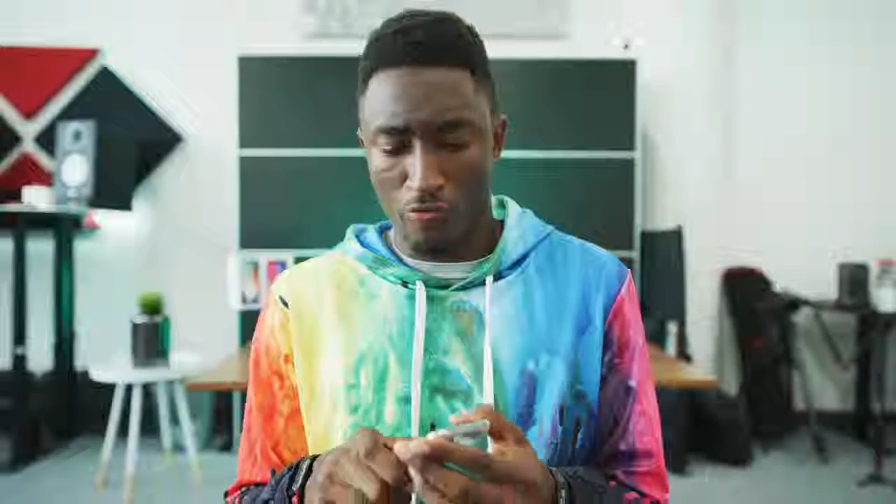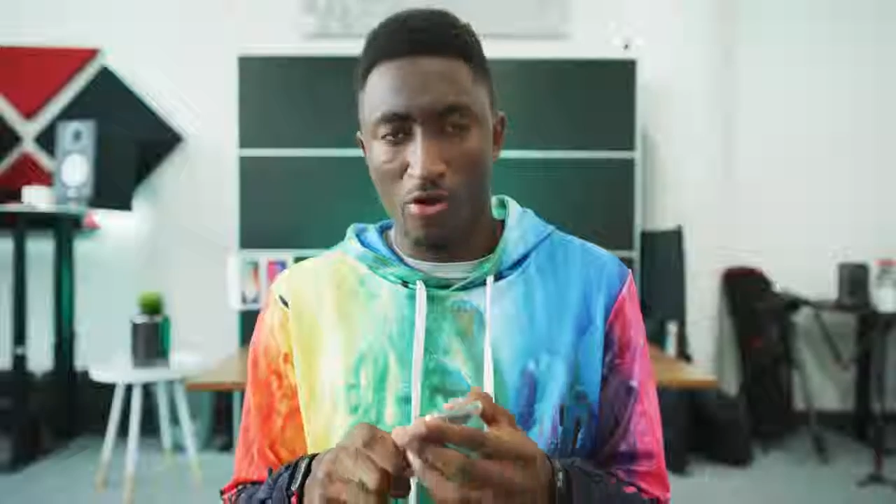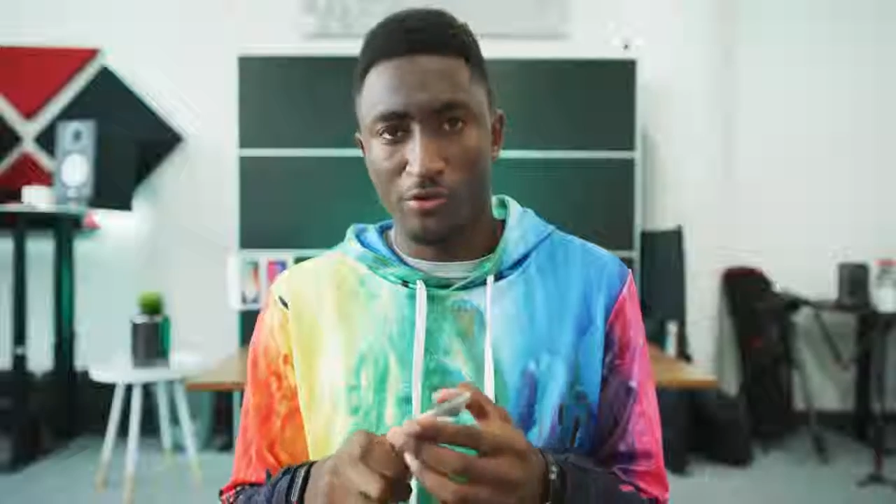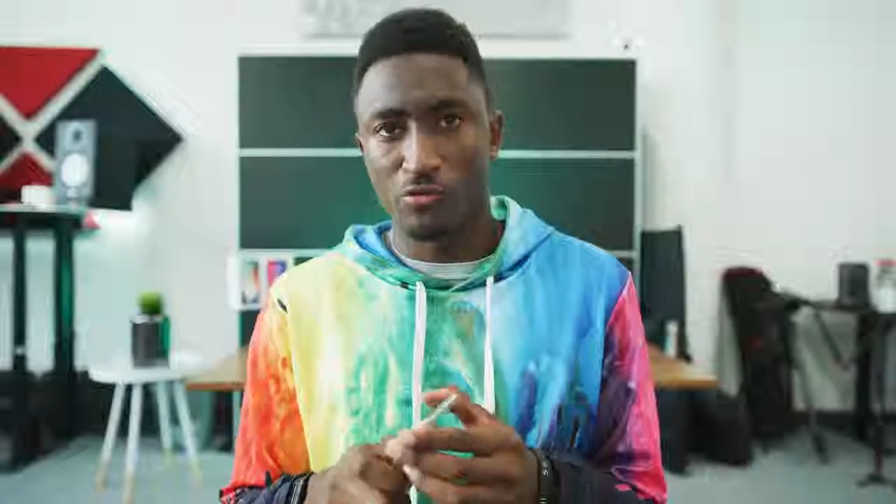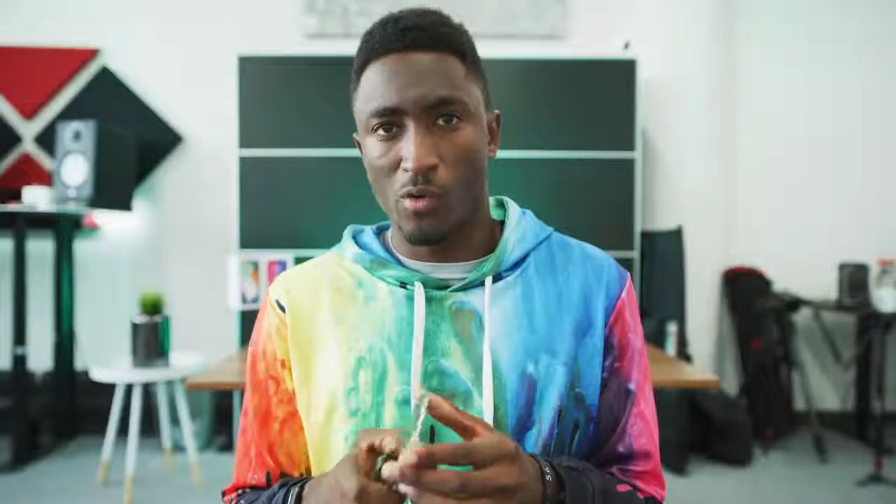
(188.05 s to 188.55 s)

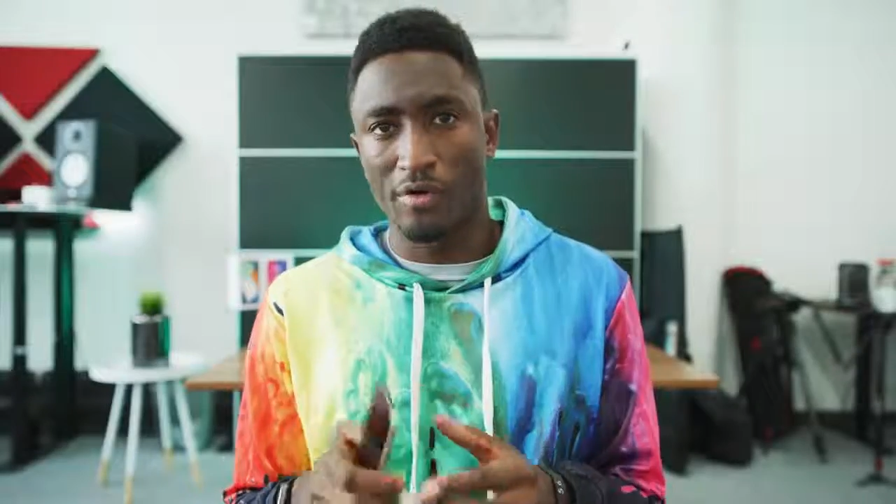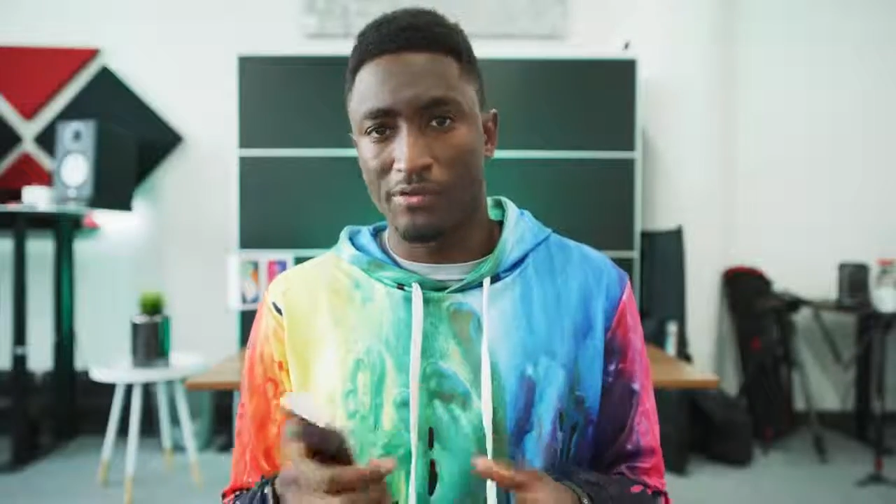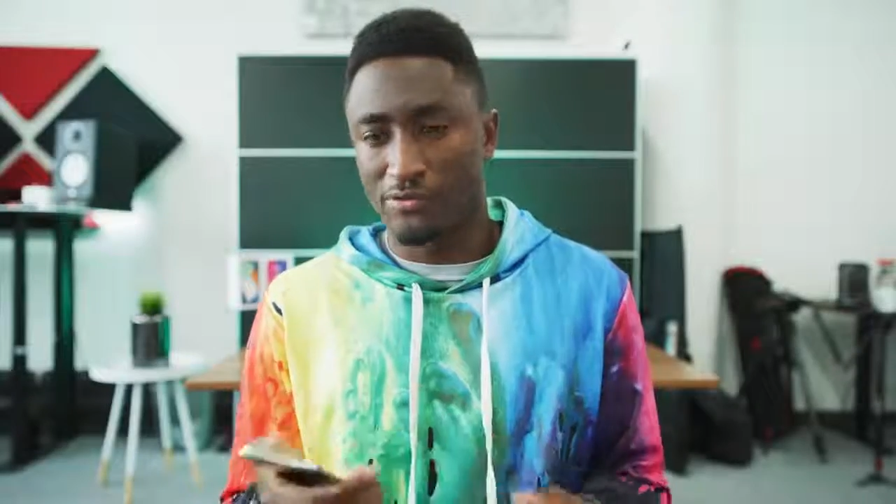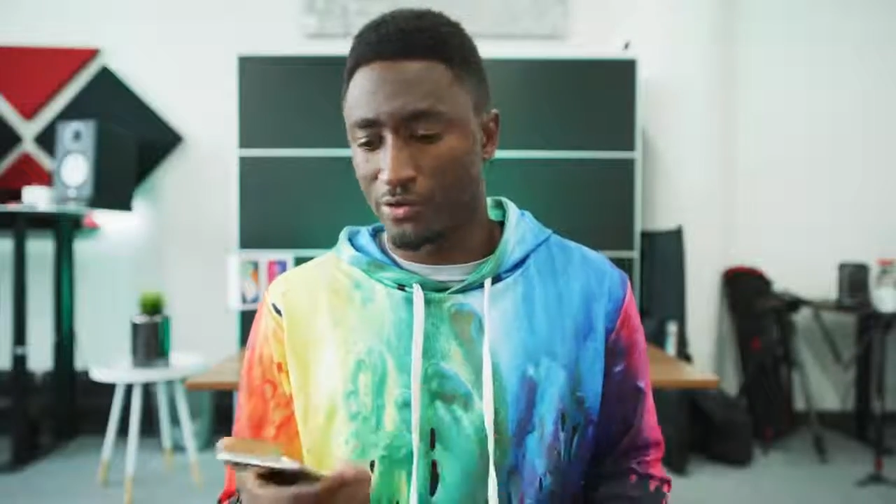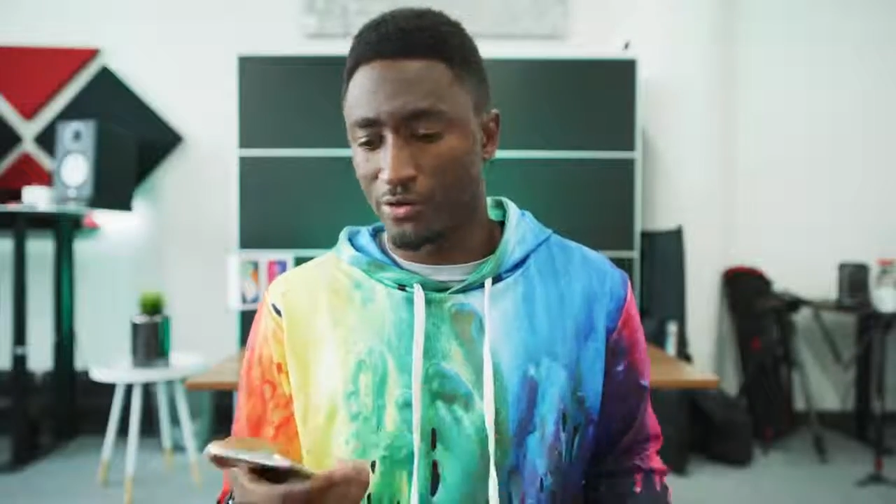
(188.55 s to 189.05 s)
overall, it's well
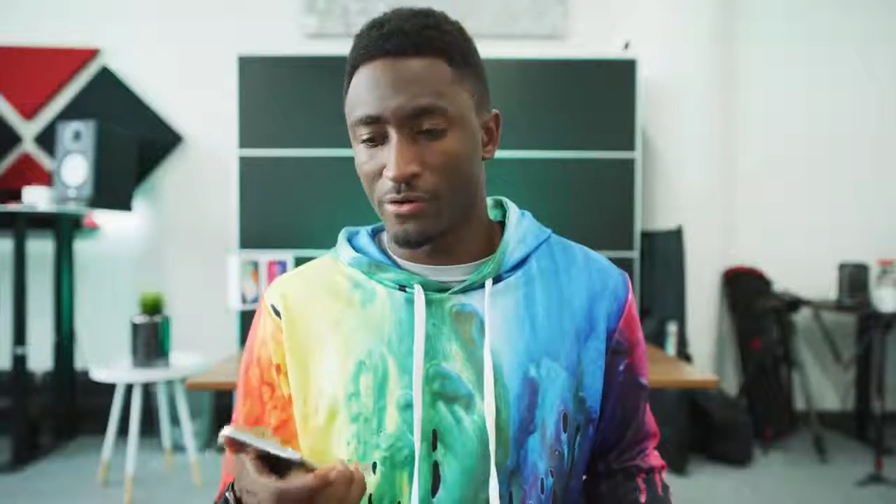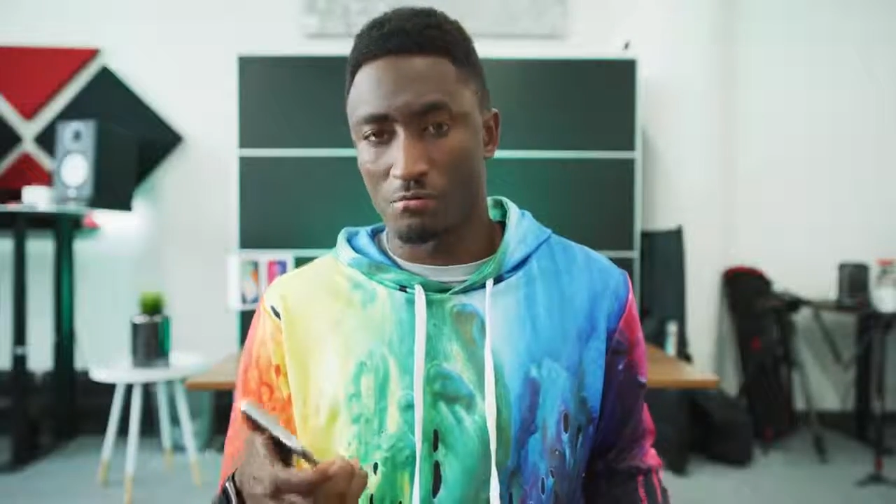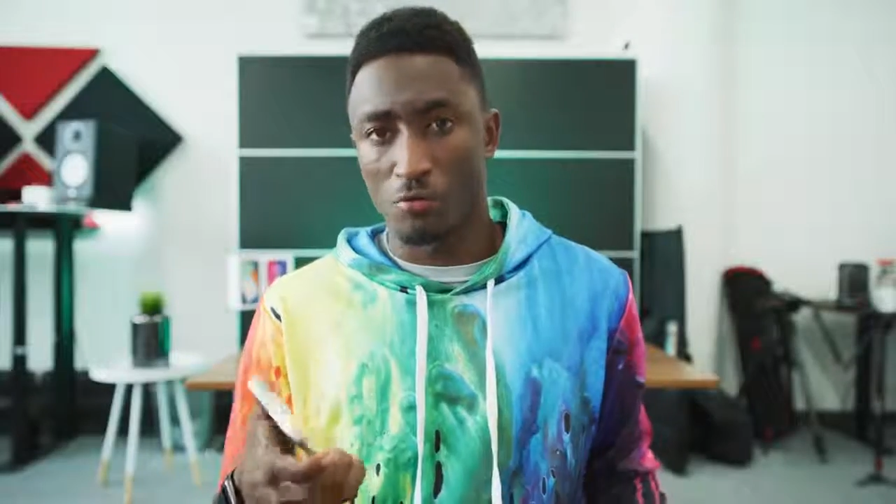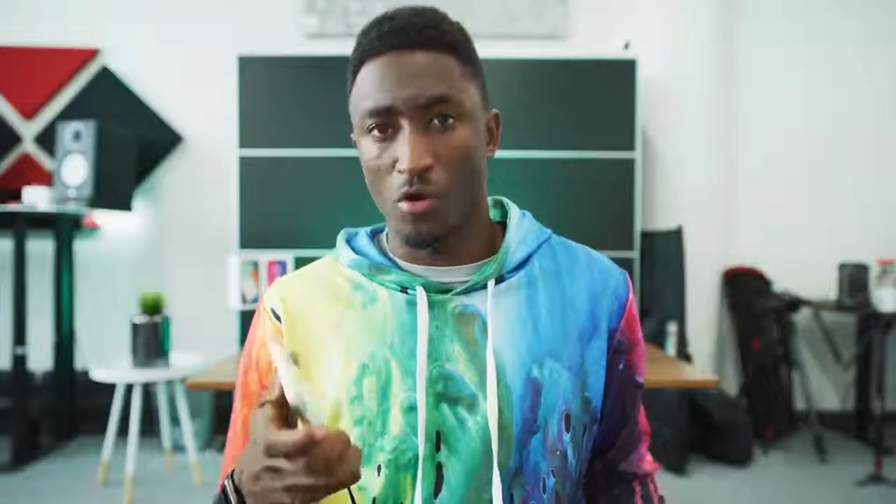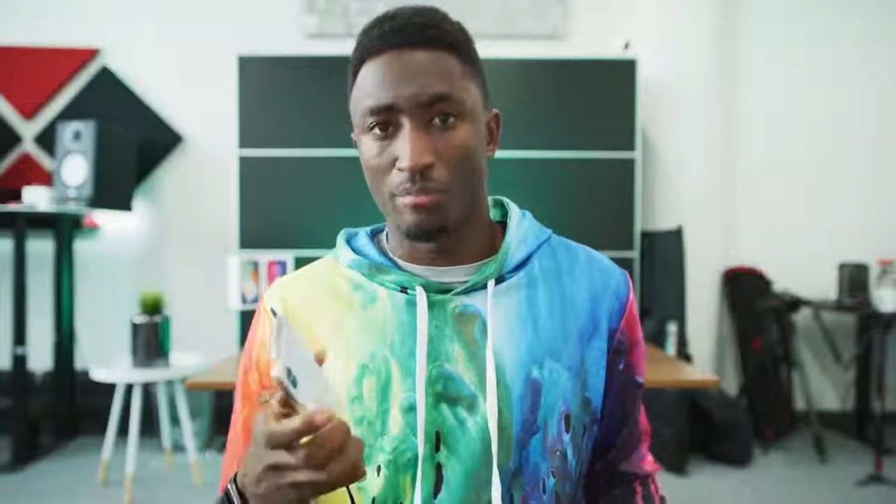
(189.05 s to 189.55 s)
considered
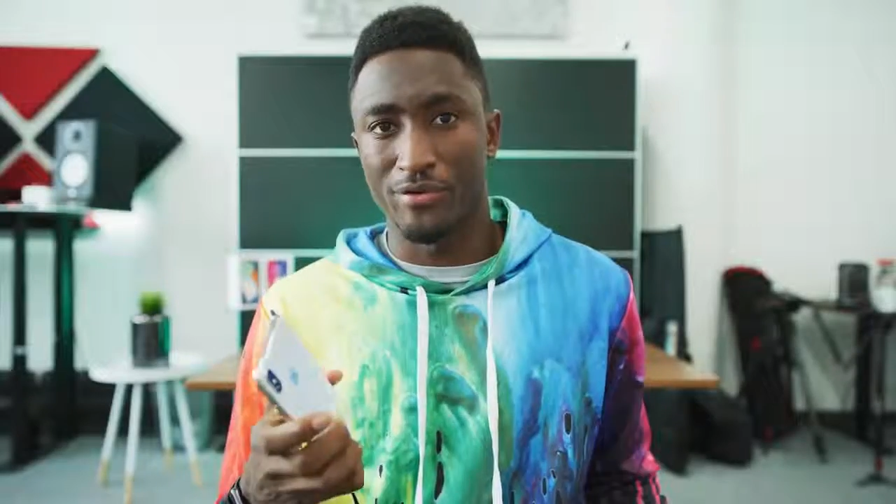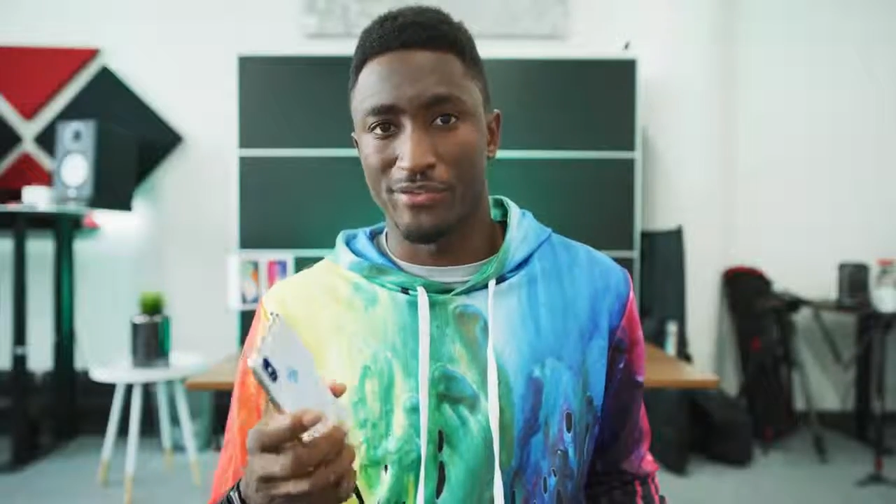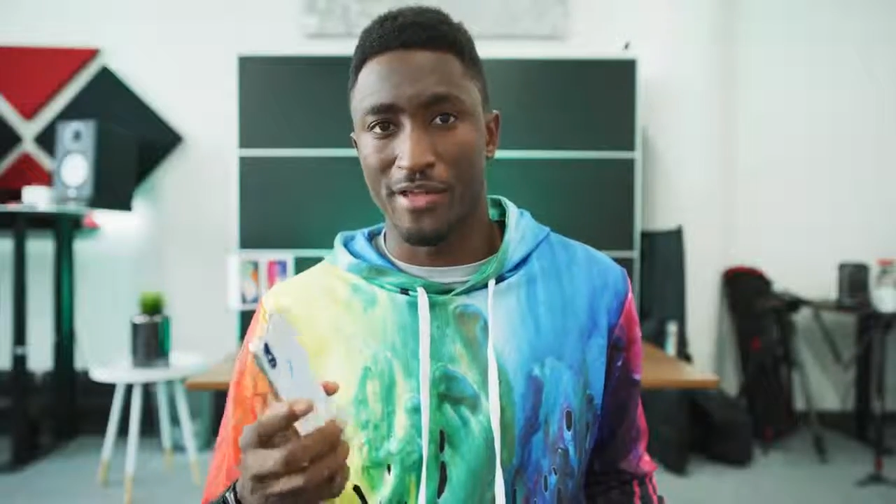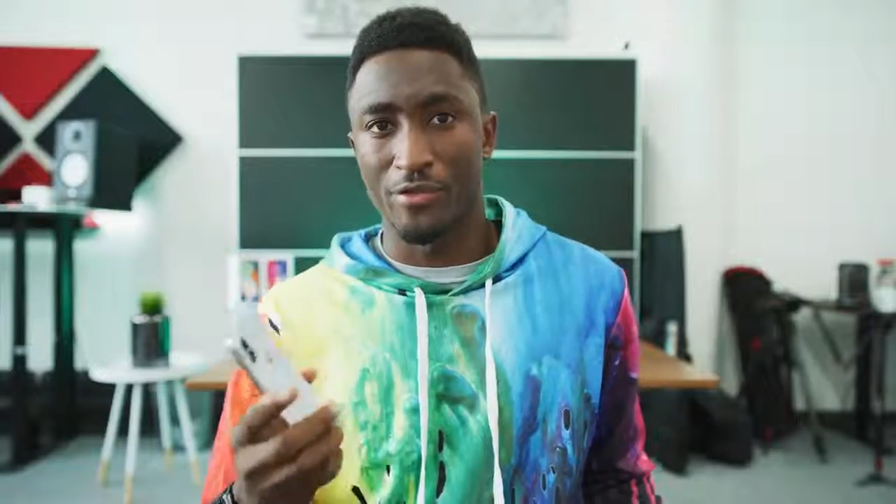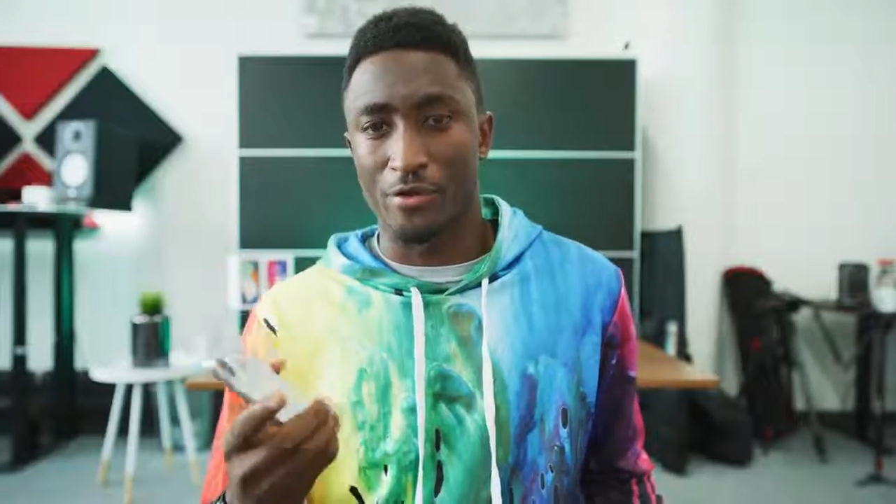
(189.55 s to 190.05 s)
and well put
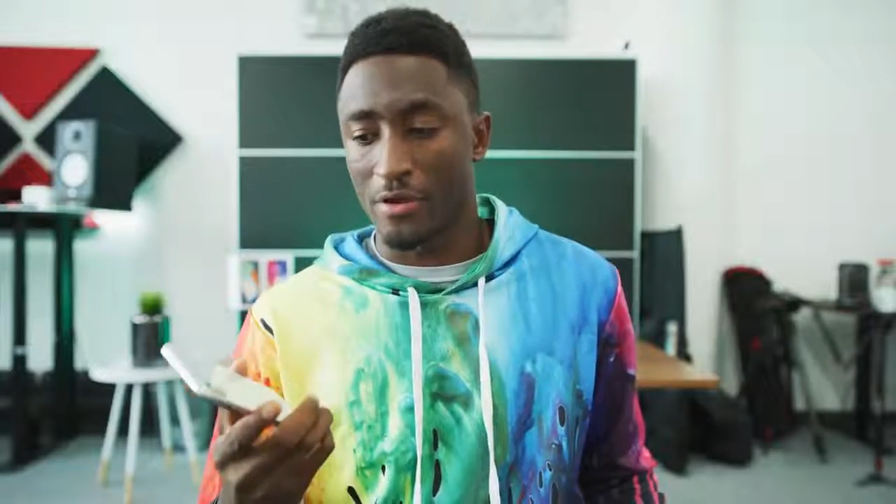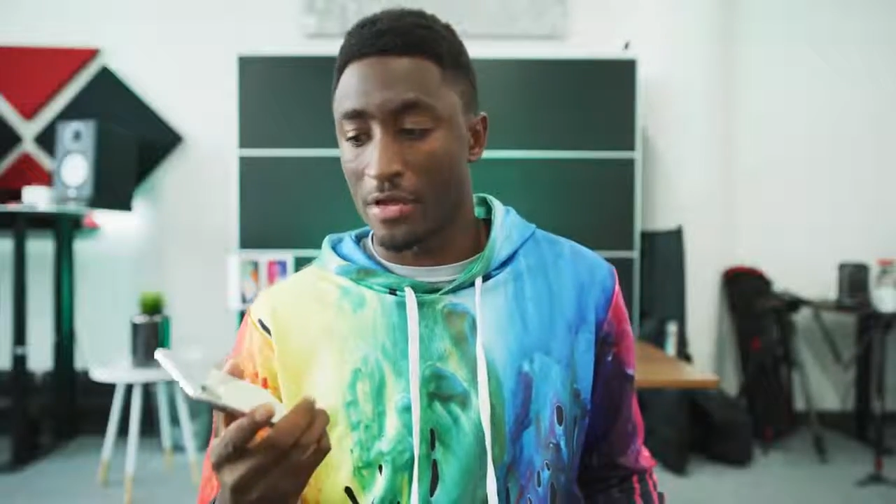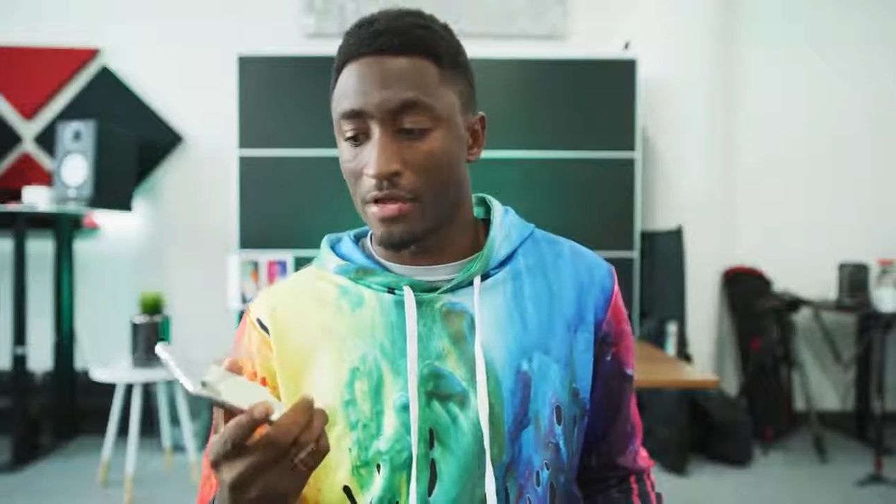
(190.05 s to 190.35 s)
together.